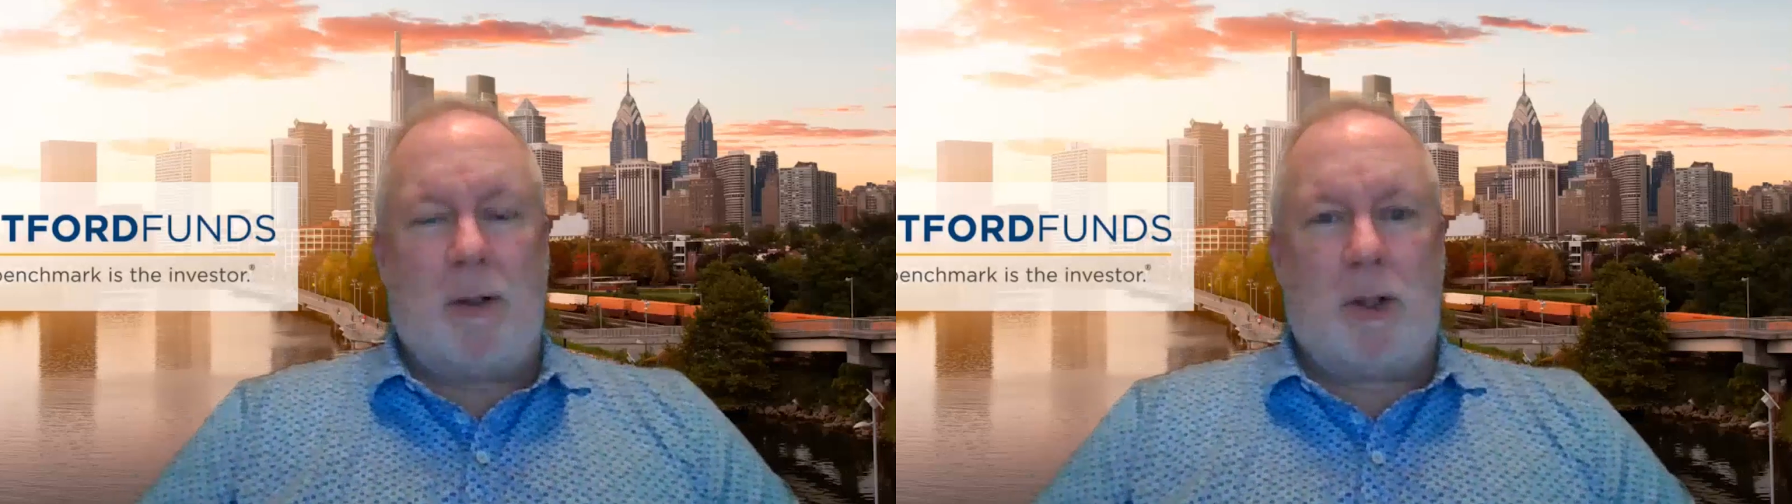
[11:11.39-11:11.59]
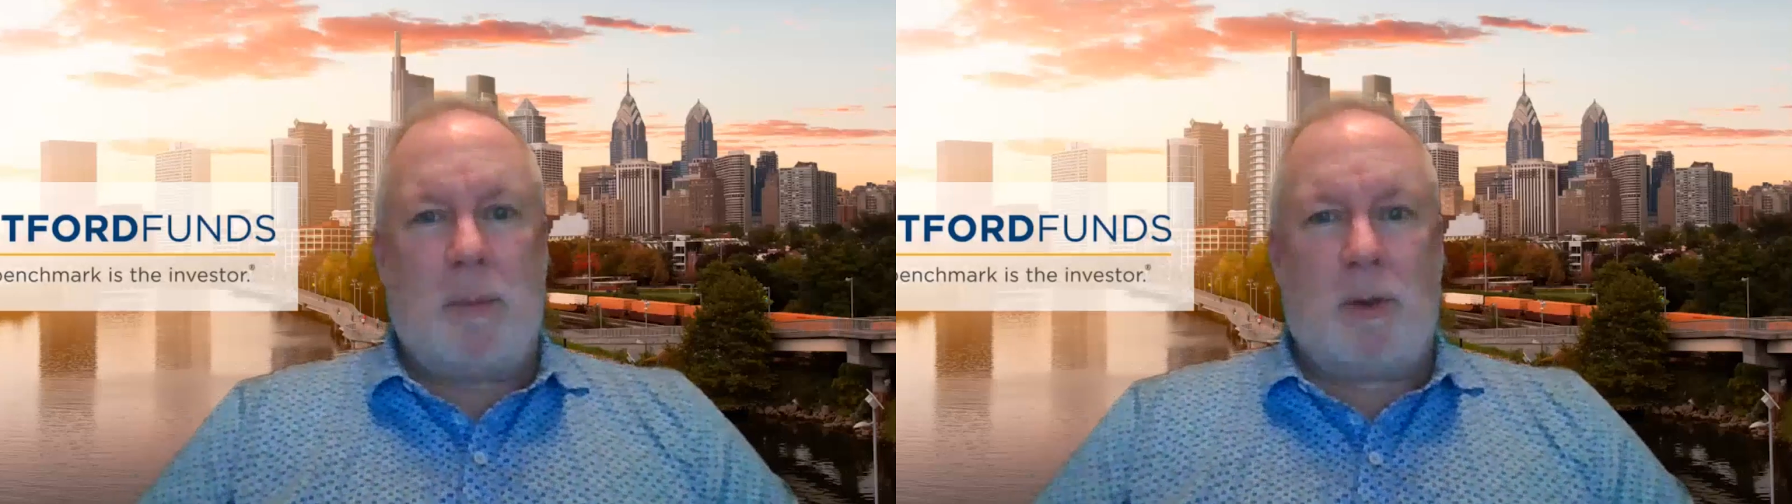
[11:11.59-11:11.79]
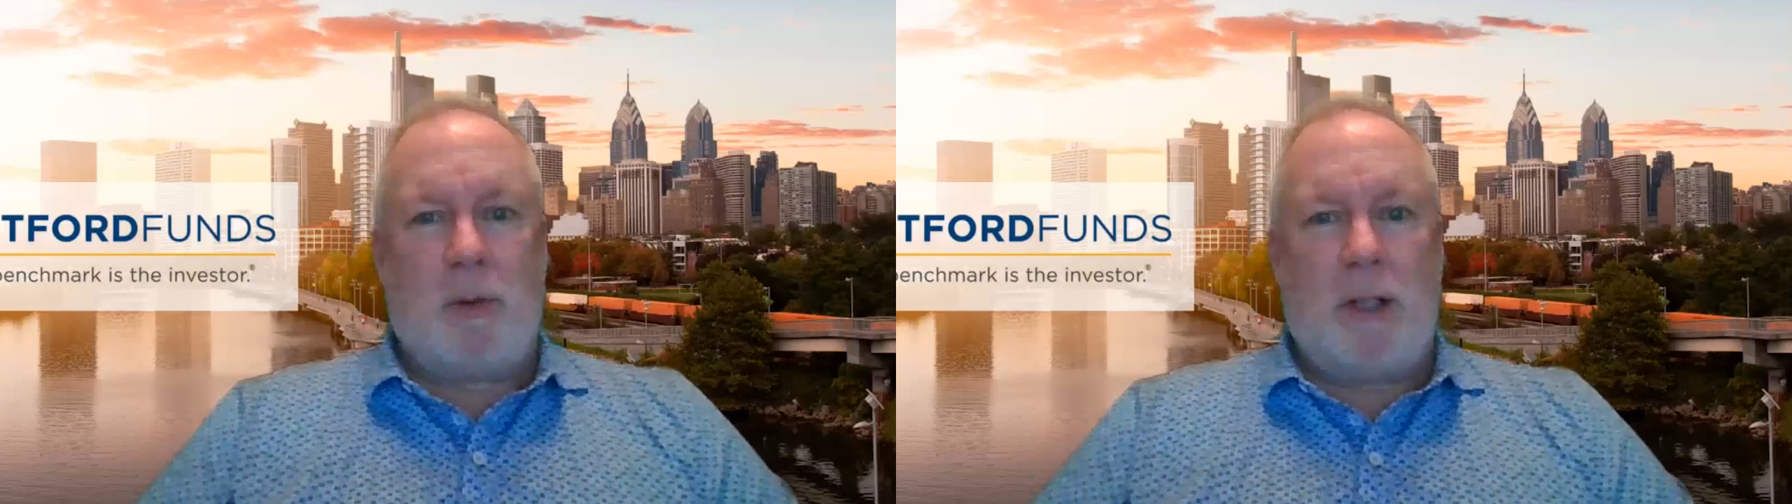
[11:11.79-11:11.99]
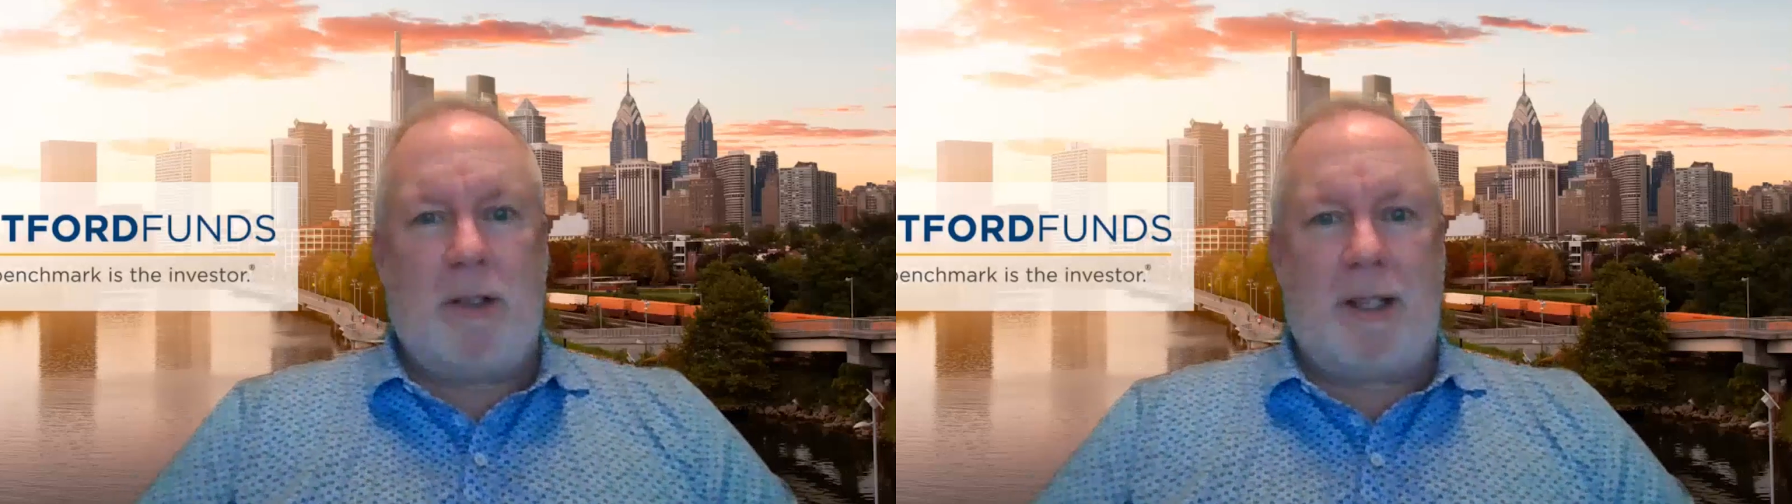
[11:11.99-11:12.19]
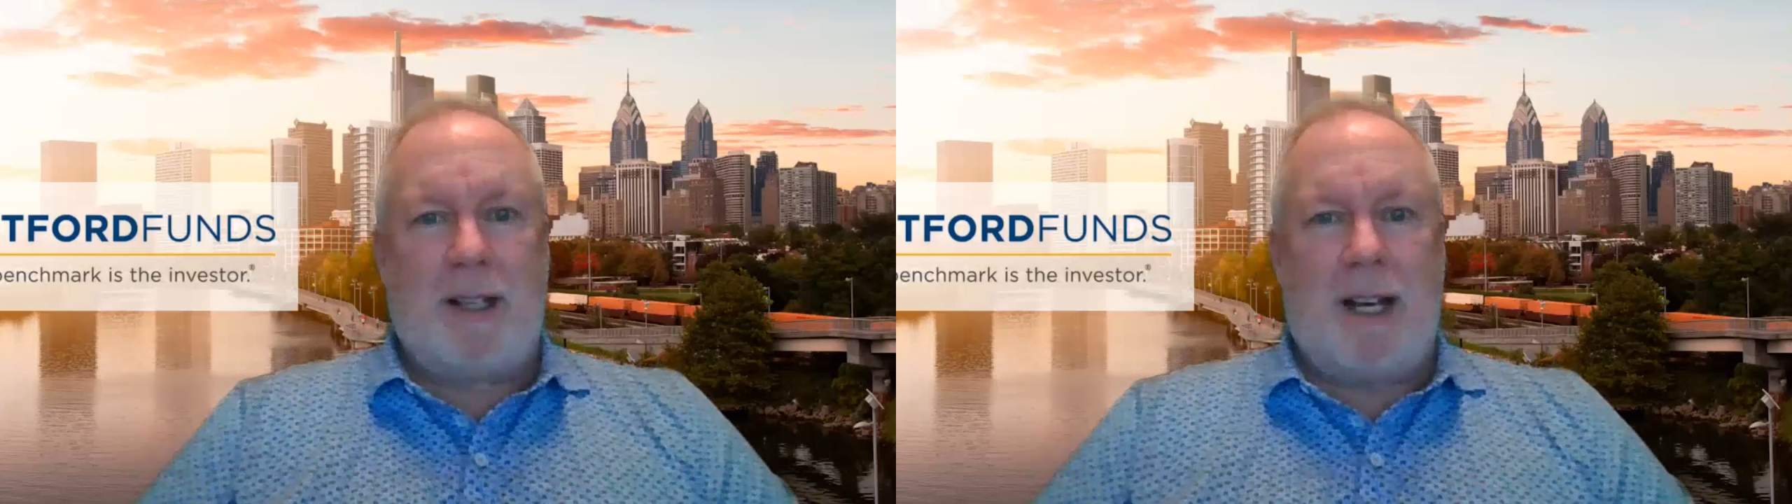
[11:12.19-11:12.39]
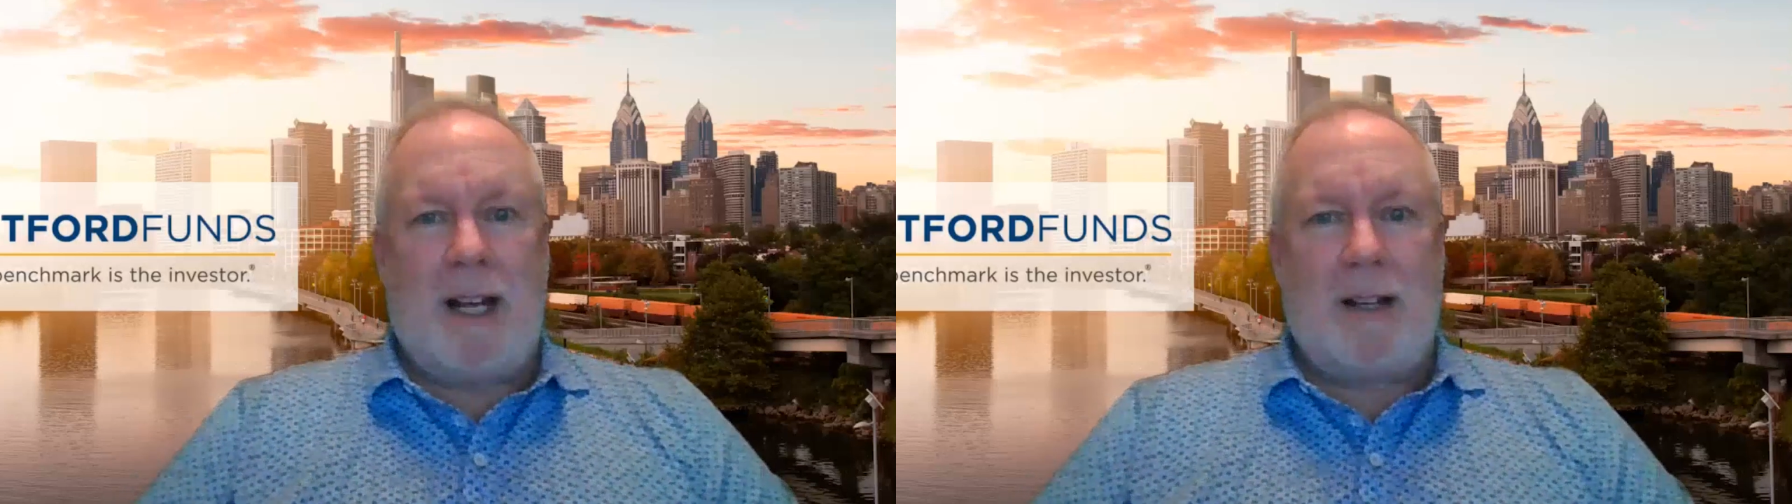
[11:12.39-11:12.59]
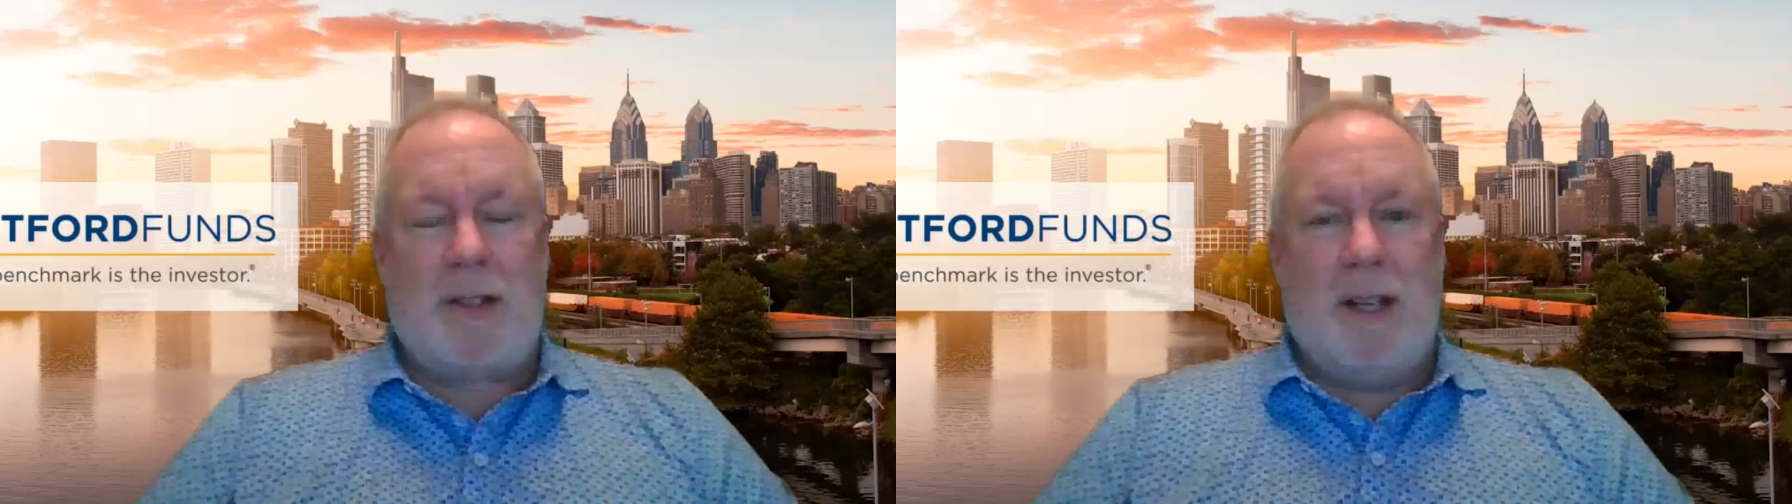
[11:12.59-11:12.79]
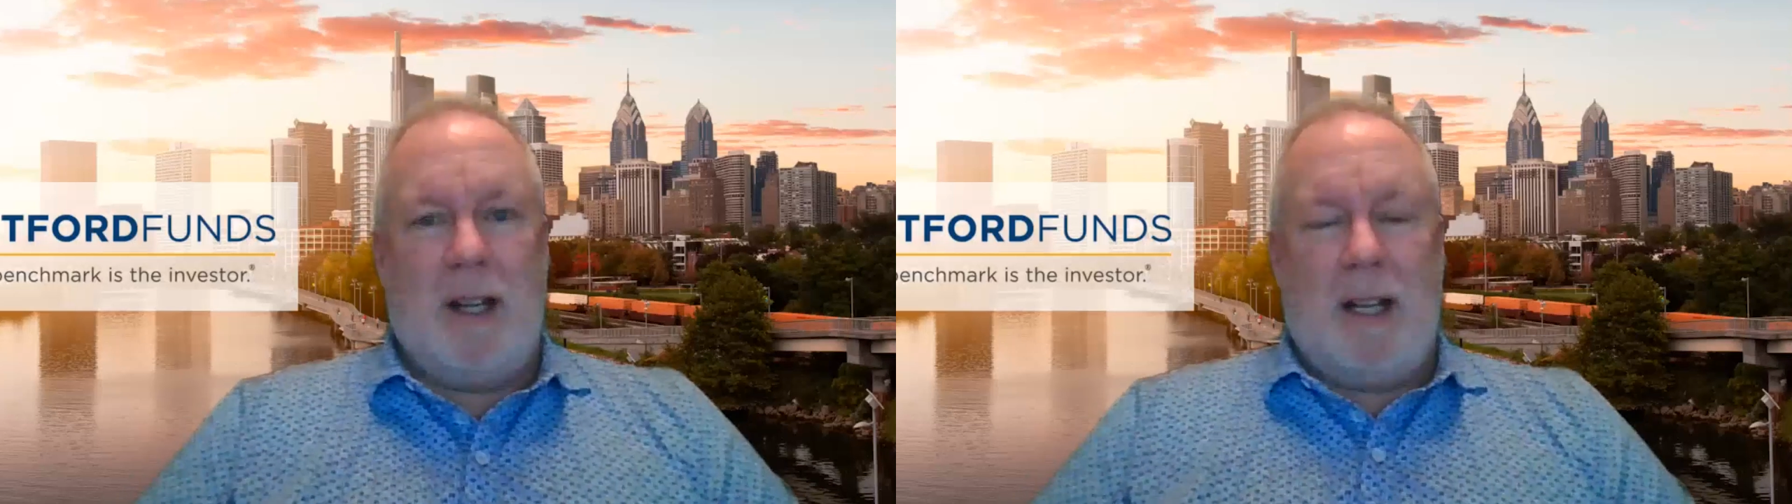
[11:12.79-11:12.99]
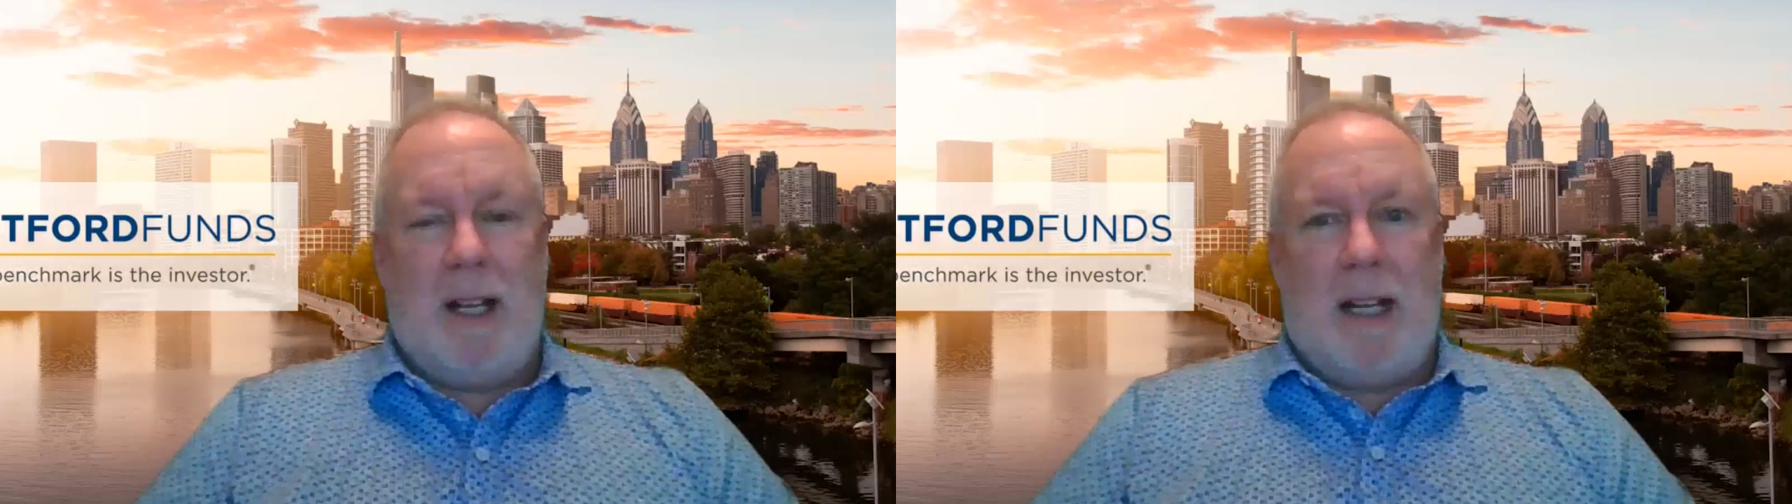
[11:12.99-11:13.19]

There's some strings attached,